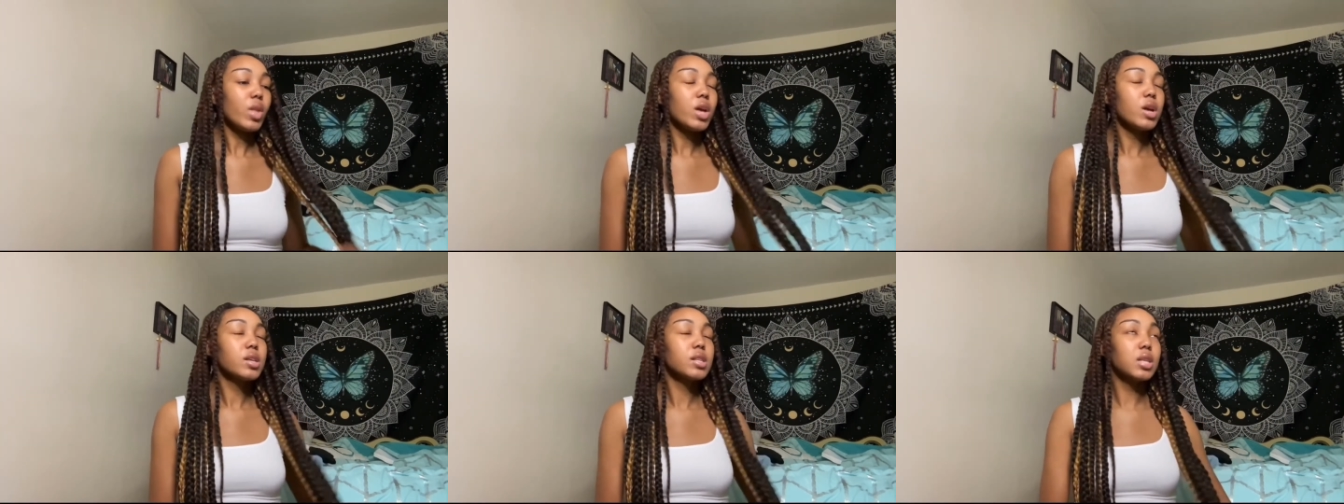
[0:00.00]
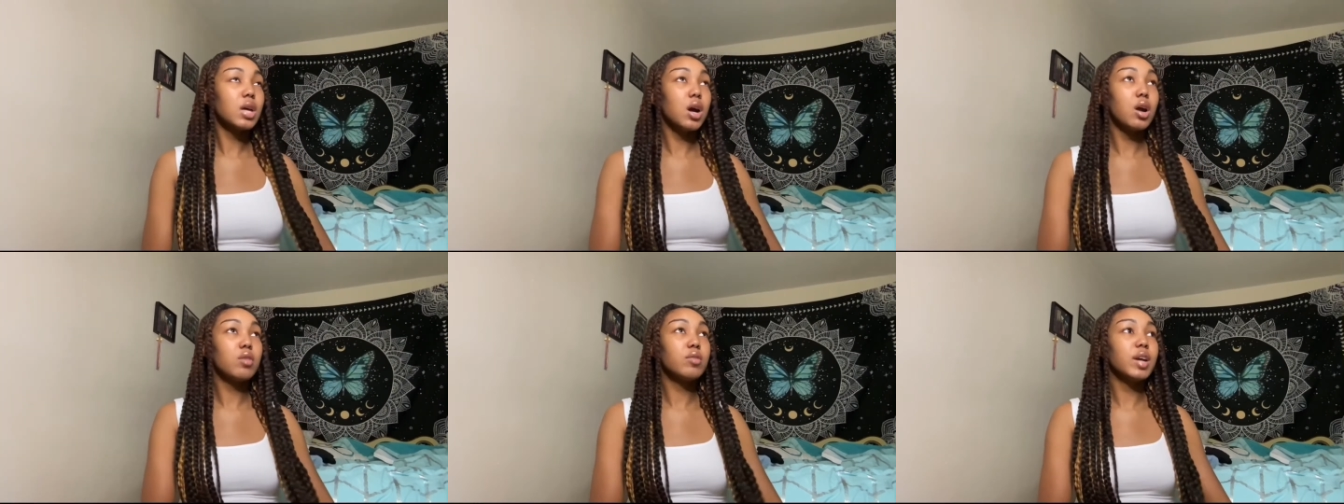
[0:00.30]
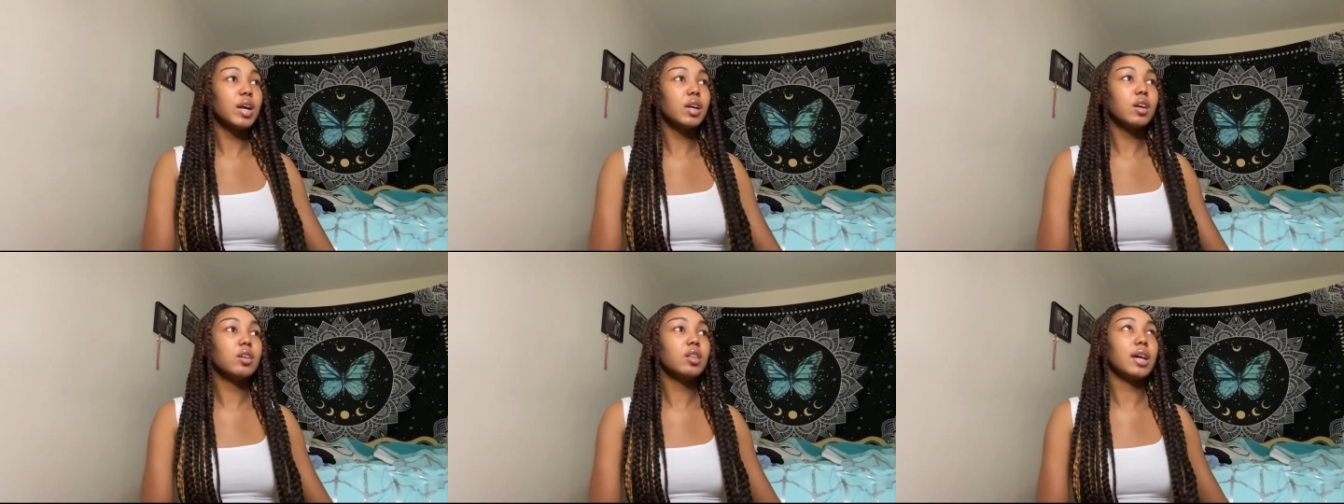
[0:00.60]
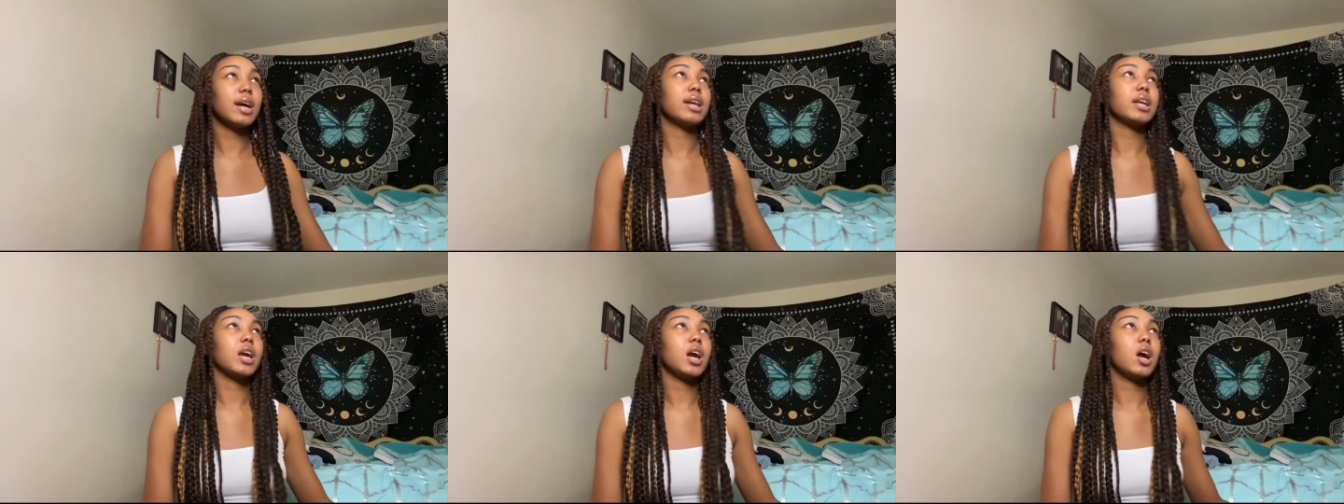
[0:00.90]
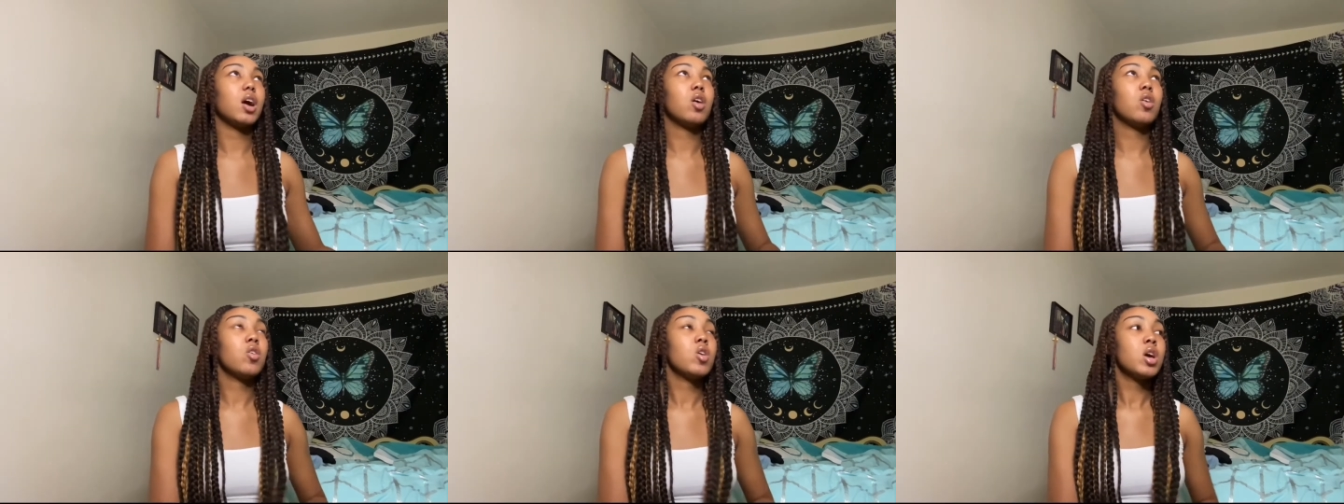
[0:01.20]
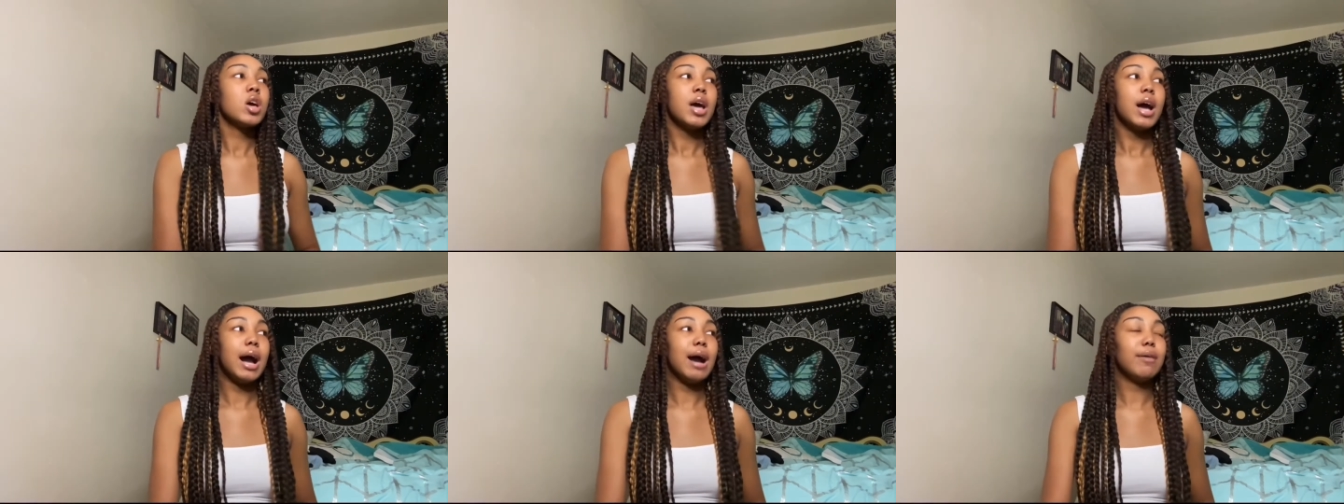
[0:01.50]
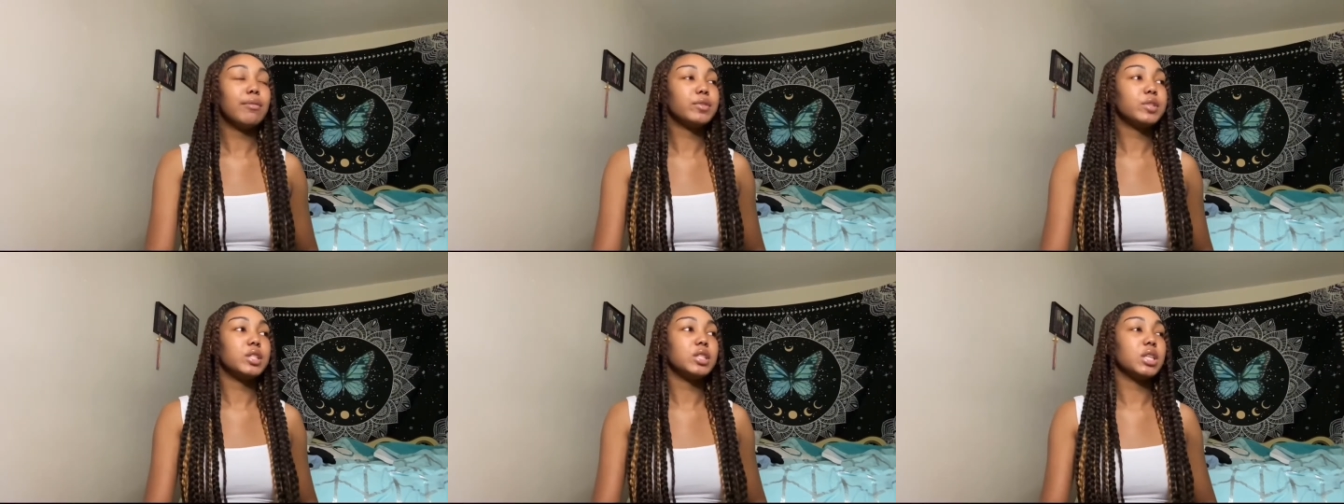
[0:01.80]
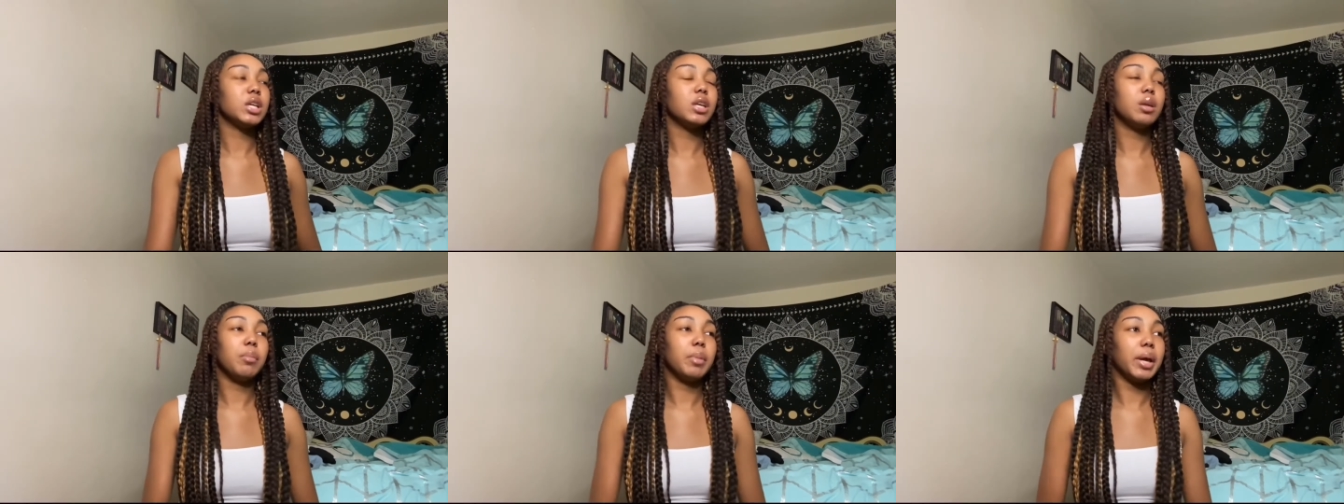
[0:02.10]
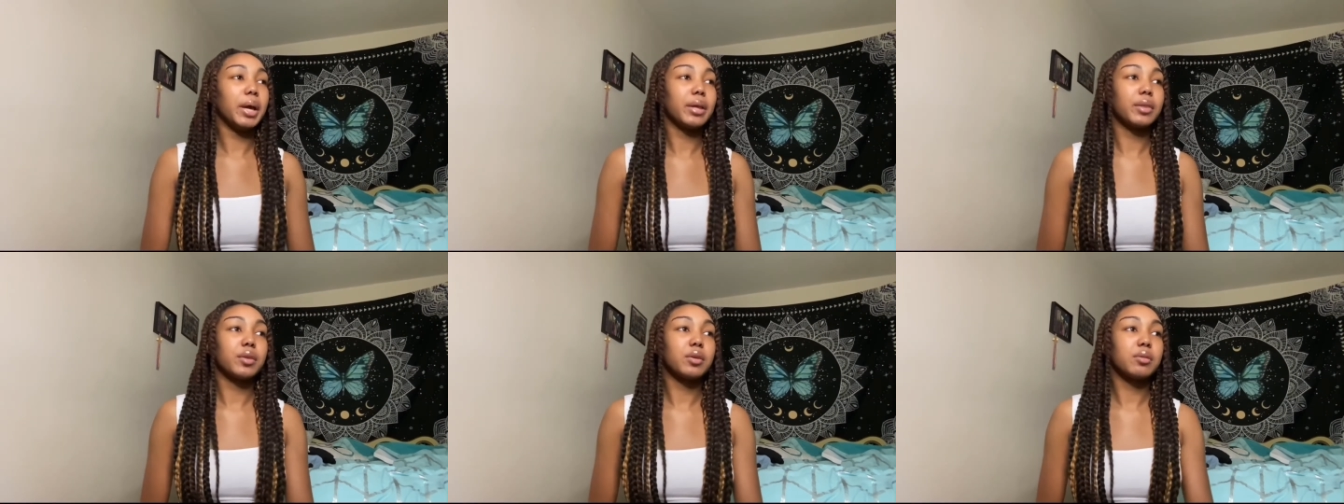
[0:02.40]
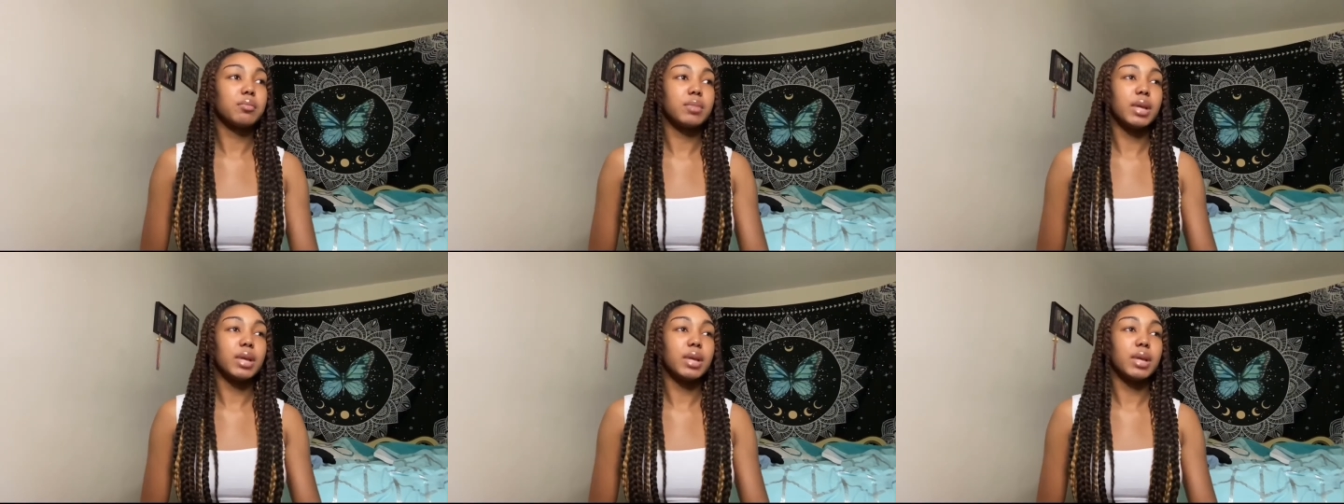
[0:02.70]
So, not gonna lie to y'all, I was just in the bathroom,